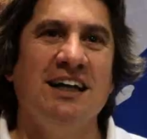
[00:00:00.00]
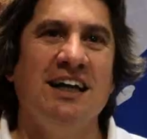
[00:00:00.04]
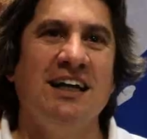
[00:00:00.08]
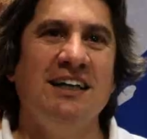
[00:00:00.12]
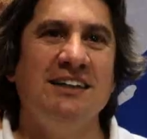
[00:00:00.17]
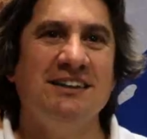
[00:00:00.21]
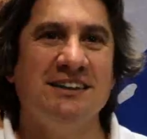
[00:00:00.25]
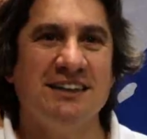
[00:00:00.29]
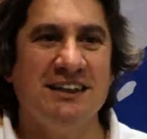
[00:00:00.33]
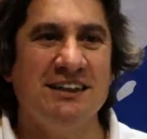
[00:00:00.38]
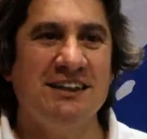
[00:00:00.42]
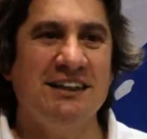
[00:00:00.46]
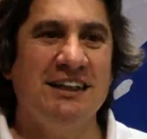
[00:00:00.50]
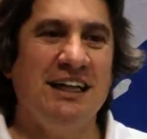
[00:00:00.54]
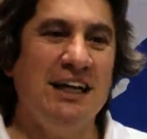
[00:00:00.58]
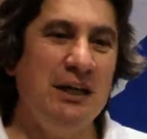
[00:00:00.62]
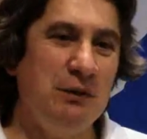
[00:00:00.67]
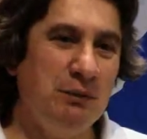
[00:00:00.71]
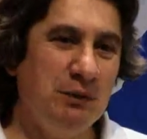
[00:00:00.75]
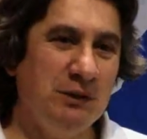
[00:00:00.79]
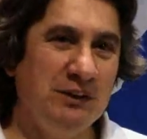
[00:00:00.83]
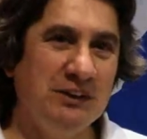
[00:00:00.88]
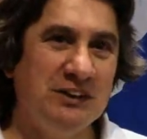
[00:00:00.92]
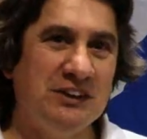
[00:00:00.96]
he said he
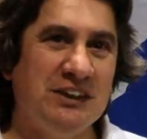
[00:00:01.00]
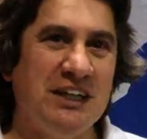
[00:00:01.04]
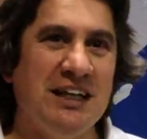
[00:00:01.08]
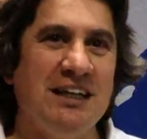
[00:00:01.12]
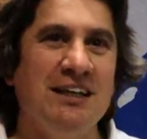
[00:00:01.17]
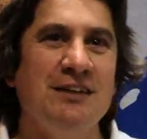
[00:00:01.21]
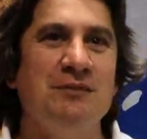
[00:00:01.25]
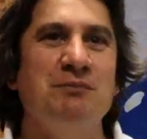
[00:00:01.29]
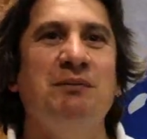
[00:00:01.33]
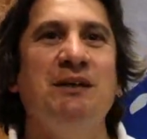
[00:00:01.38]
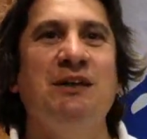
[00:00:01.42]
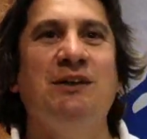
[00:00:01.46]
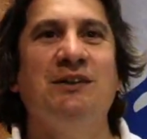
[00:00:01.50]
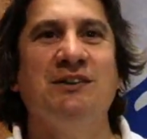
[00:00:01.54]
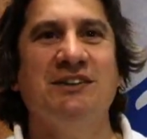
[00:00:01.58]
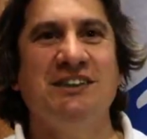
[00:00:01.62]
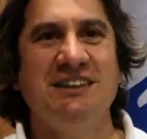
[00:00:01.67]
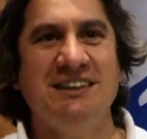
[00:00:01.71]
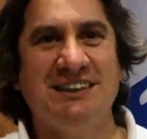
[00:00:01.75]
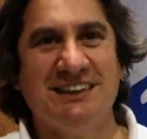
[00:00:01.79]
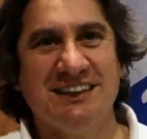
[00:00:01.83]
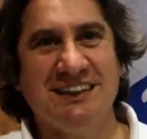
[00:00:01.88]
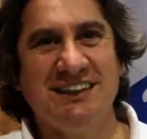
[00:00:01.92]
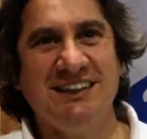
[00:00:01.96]
wouldn't tell them because
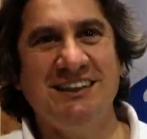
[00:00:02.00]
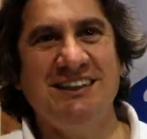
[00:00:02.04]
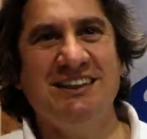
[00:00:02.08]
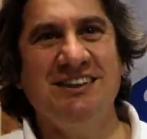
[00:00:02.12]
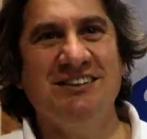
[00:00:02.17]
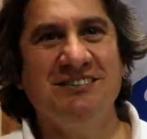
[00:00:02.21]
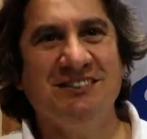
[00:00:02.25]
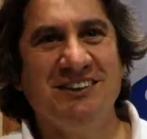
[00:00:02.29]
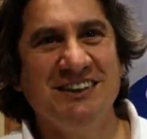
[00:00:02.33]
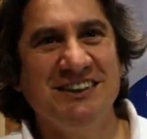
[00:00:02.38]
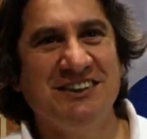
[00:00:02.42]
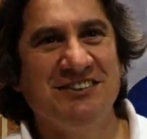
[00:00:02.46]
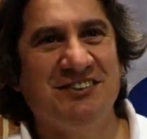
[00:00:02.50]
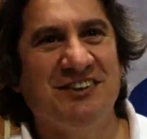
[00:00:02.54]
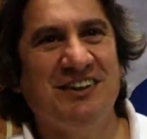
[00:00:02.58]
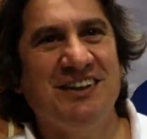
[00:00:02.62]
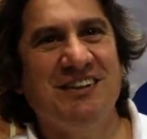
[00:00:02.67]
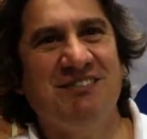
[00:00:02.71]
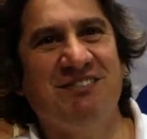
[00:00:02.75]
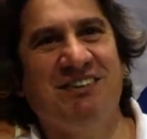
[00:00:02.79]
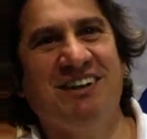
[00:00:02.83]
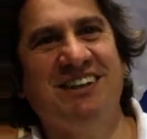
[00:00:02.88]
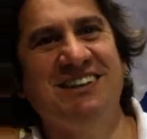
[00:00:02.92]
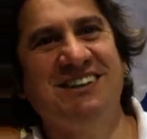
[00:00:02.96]
he said he didn't want his
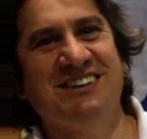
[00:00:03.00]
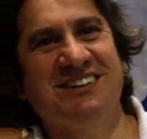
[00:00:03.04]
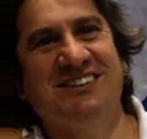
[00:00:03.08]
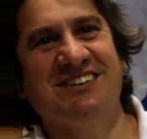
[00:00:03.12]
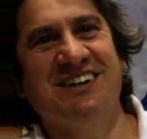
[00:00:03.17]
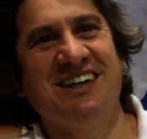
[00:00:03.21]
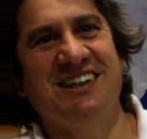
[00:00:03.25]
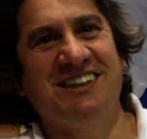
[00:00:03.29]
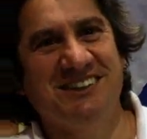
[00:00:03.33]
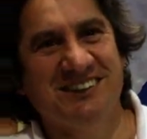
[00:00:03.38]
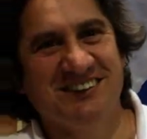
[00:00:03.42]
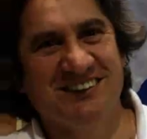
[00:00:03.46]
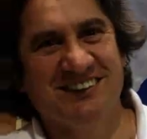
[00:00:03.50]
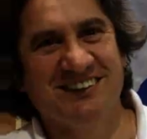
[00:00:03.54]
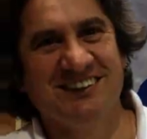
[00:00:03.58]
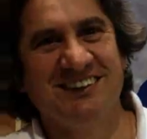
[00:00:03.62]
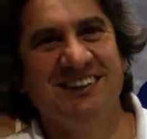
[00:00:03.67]
fireplace scratched.